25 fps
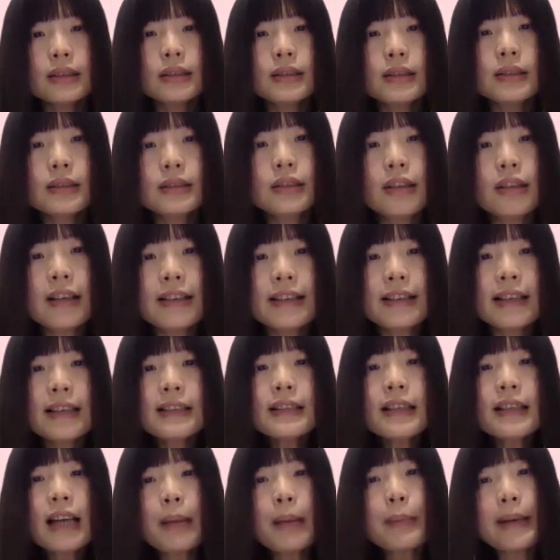So
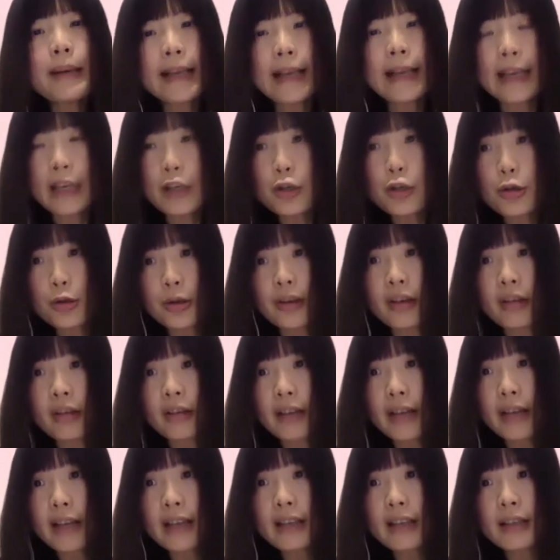another
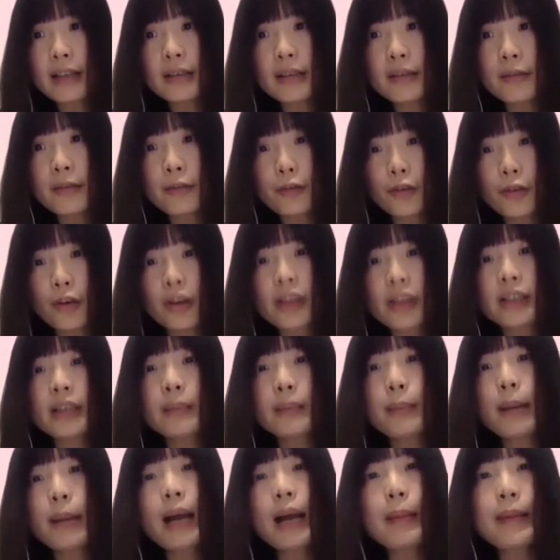application, okay, is for
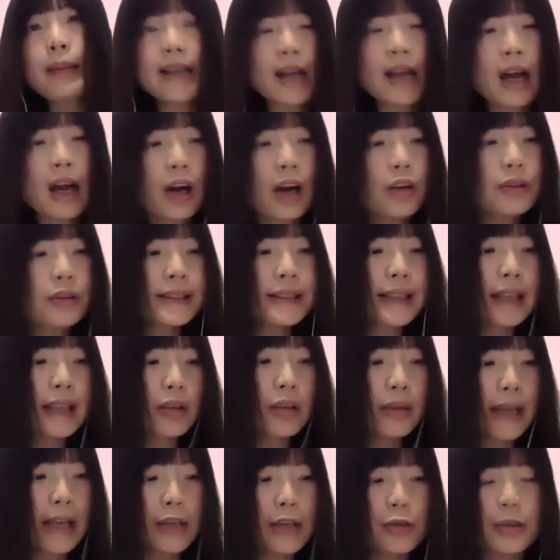the public housing
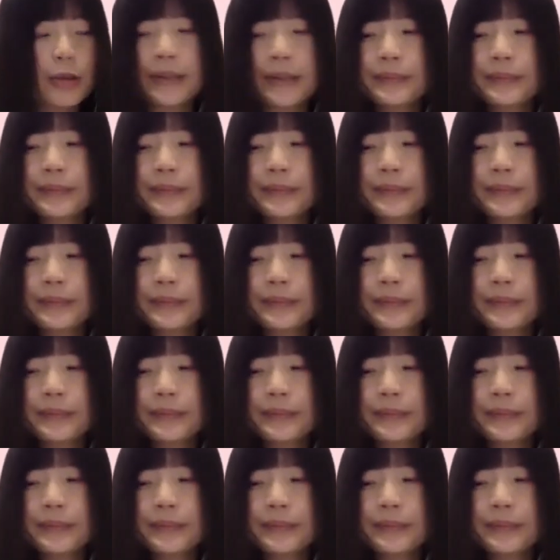allocation.